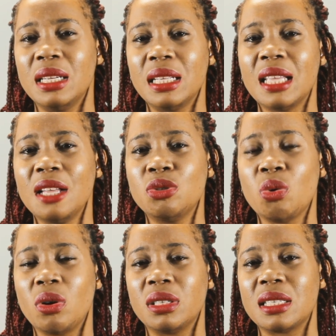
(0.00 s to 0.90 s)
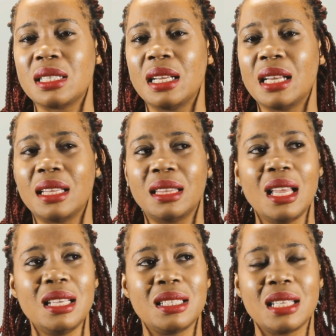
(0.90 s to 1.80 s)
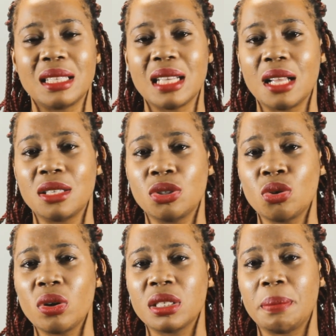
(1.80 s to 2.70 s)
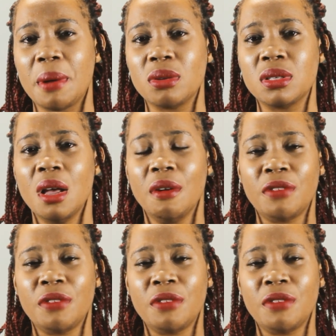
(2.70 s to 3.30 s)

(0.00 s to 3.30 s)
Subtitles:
They tend to understand that things that are talked about,